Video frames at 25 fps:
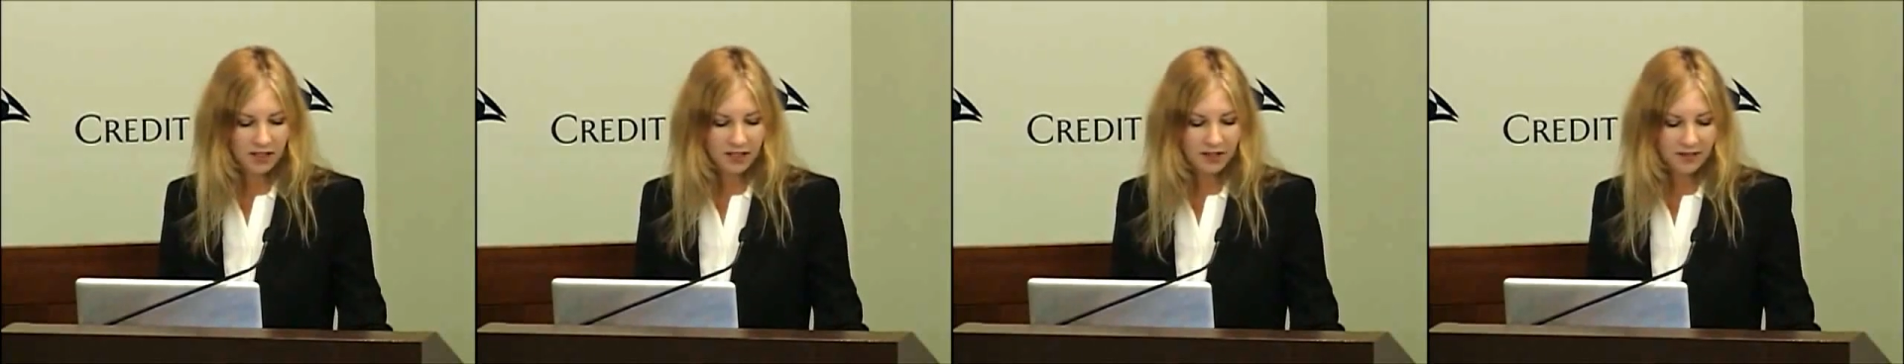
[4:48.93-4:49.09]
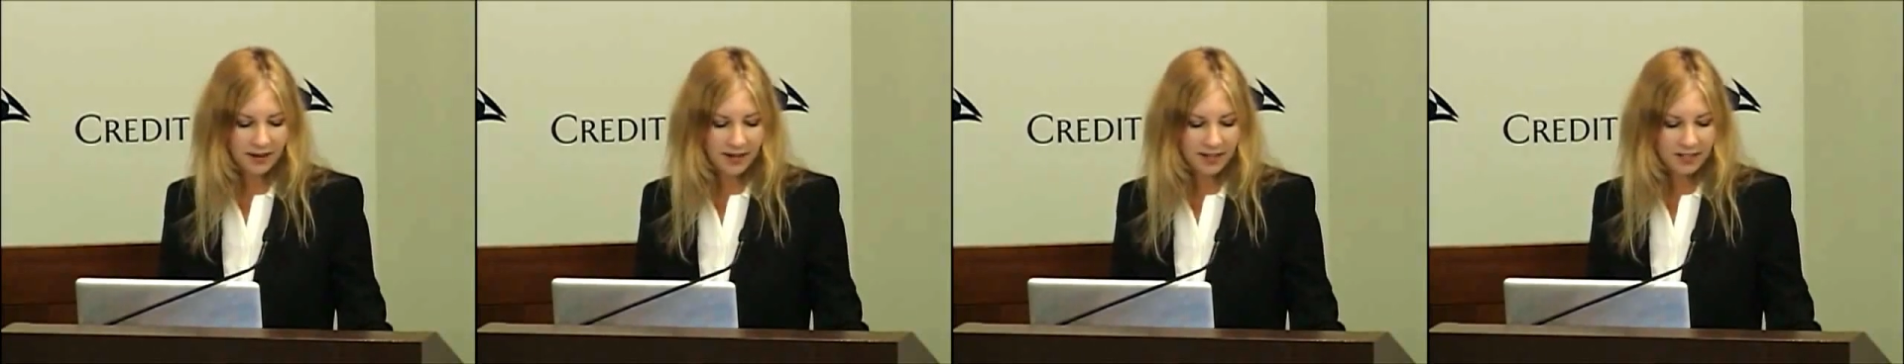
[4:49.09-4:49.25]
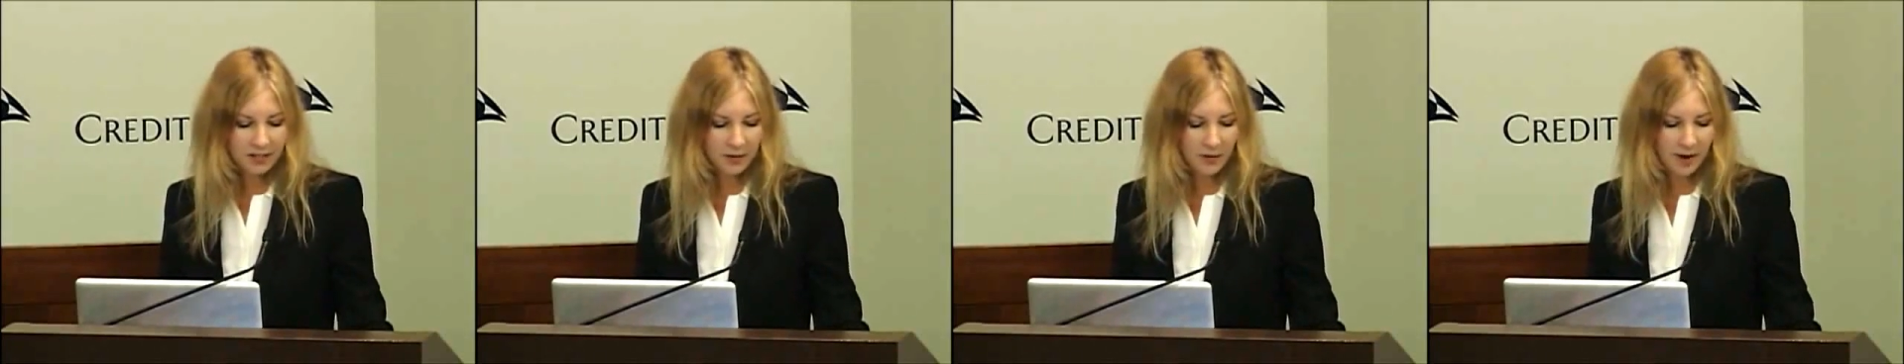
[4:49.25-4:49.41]

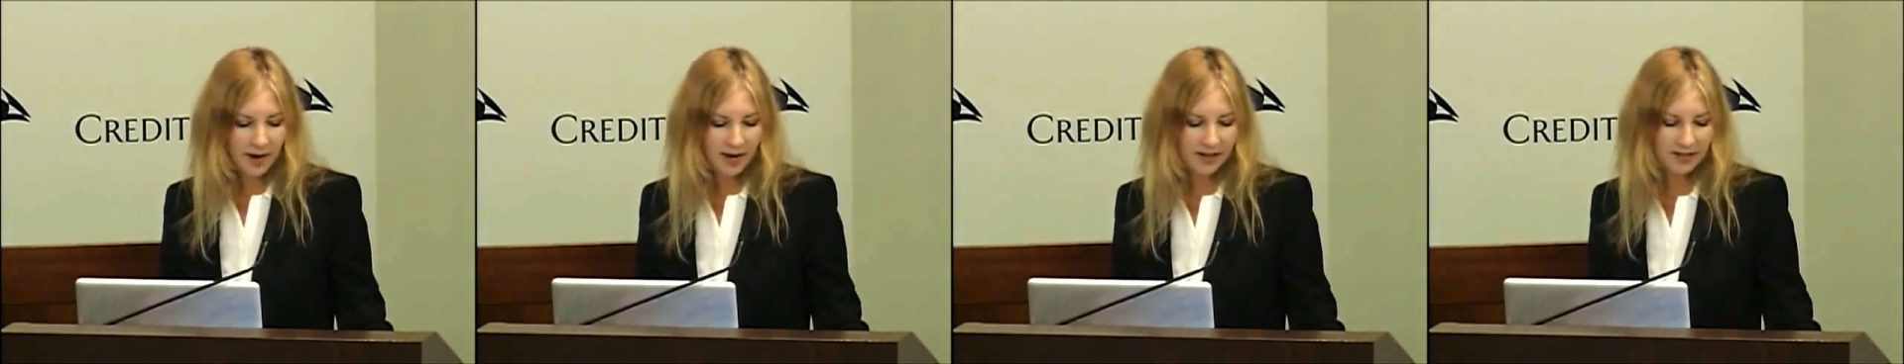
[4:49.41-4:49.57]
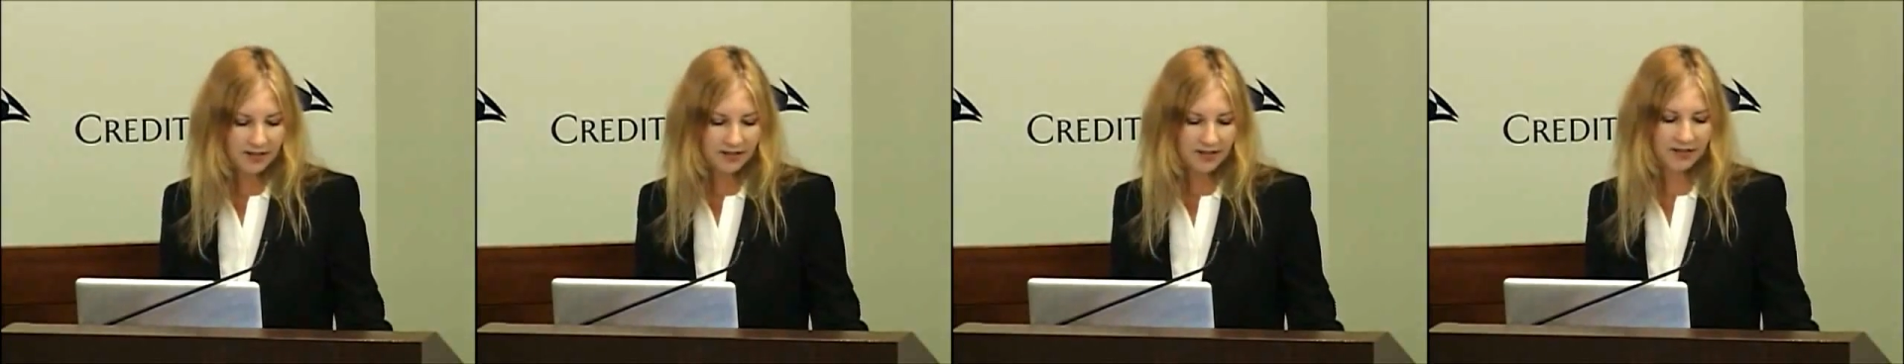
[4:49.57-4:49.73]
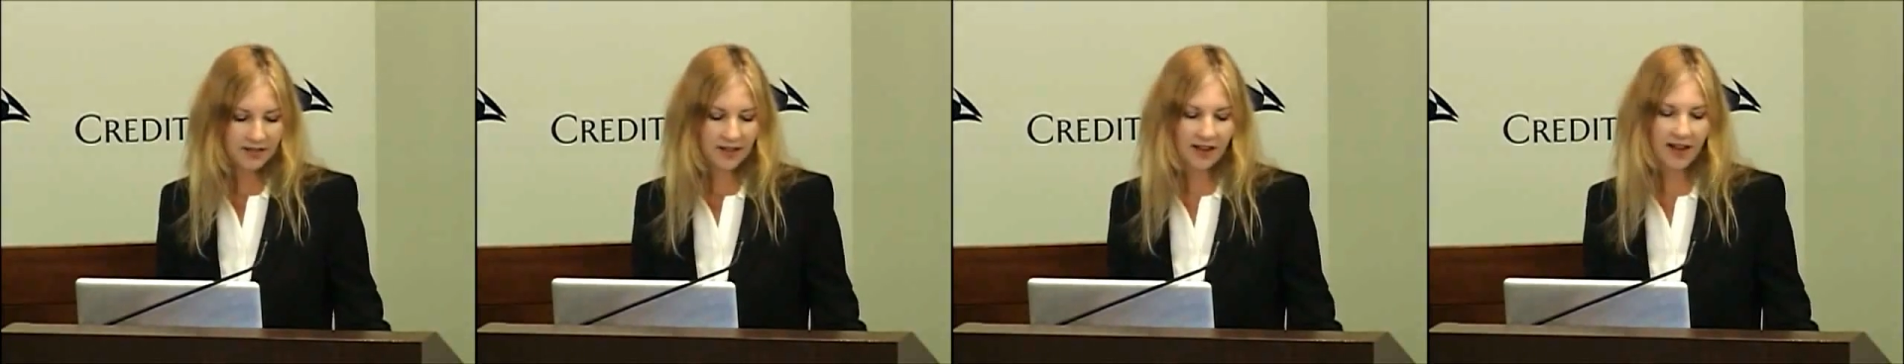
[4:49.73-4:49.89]

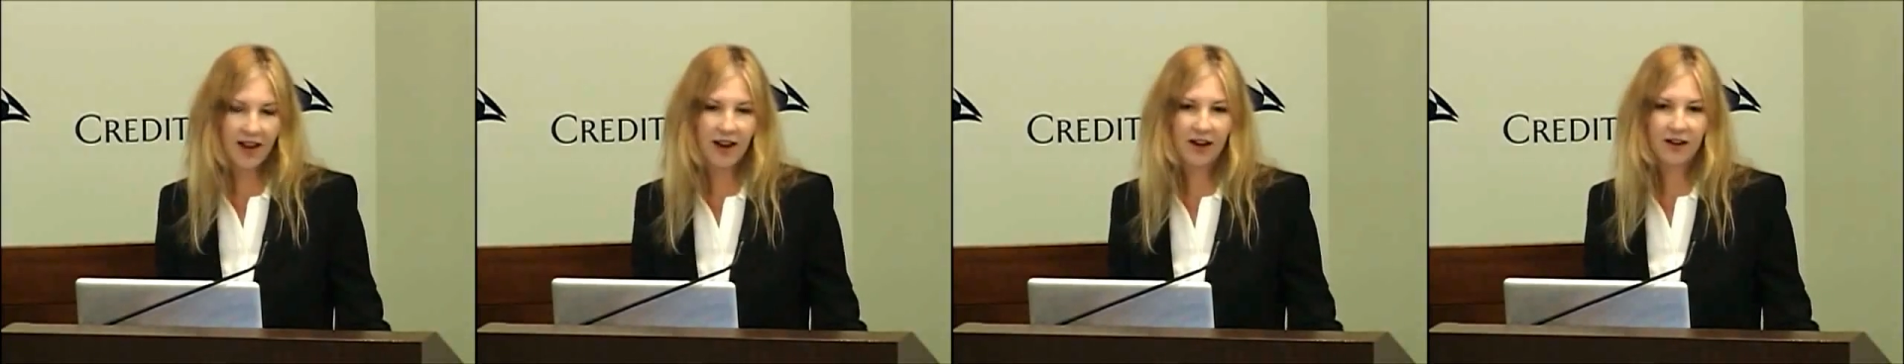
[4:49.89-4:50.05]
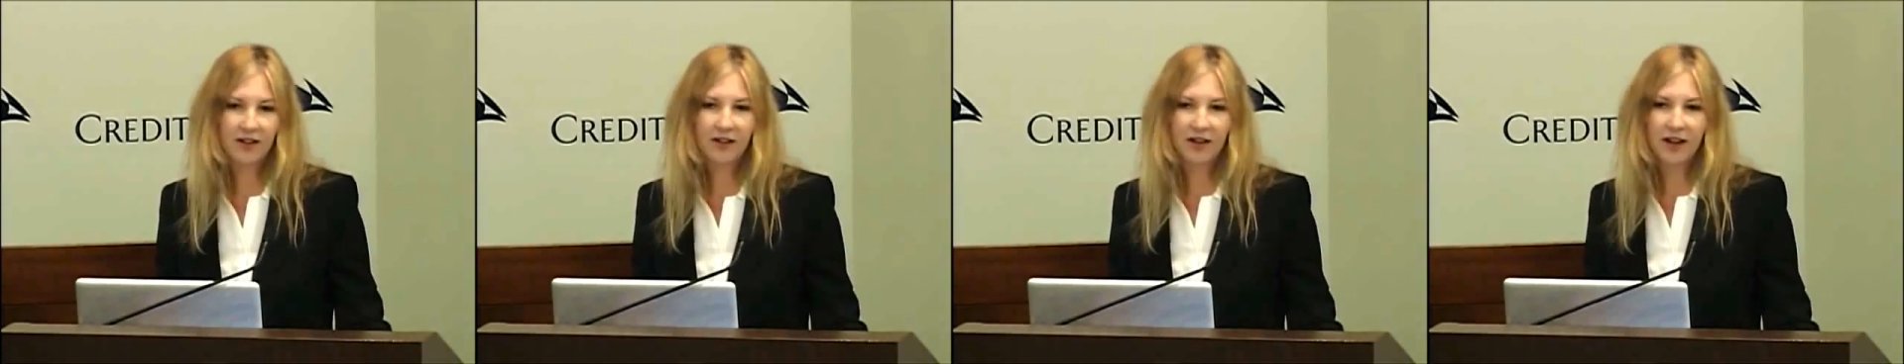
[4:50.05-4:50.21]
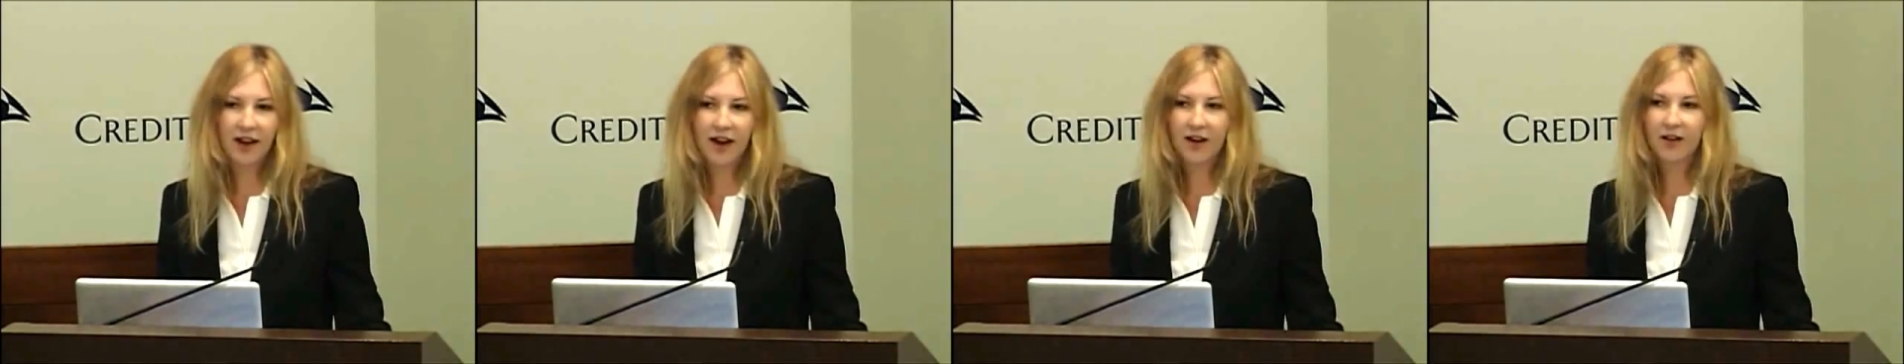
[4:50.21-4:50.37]
Device-wise,
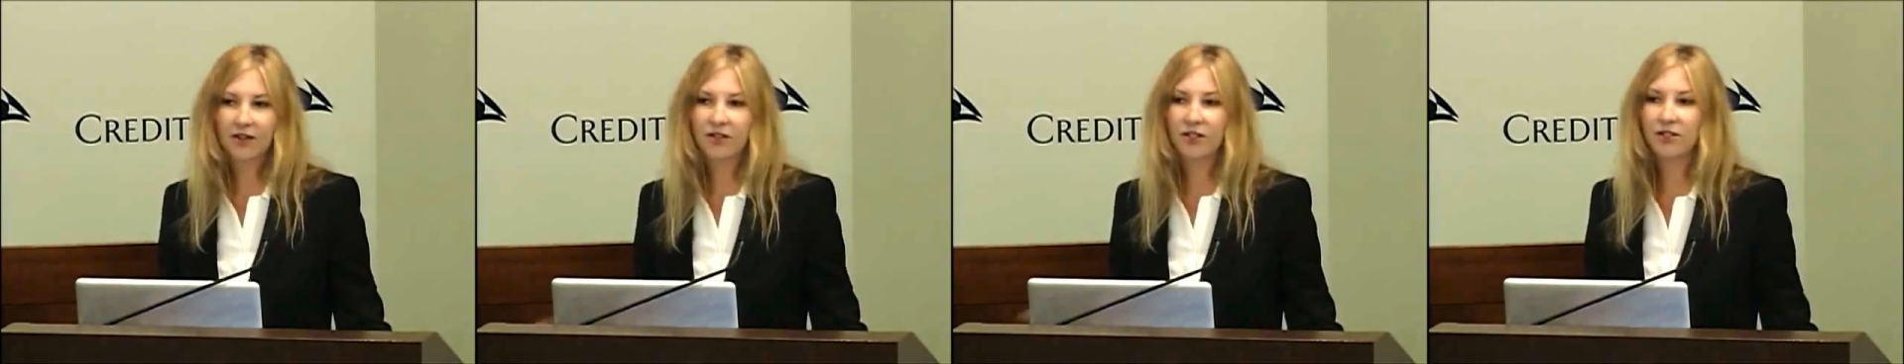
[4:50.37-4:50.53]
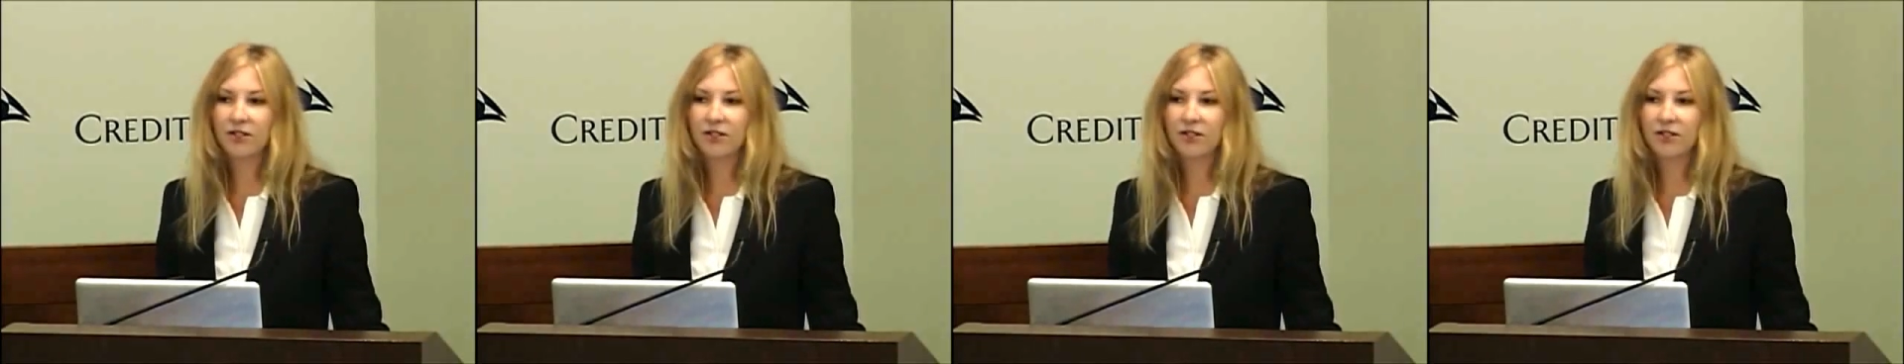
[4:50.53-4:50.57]
our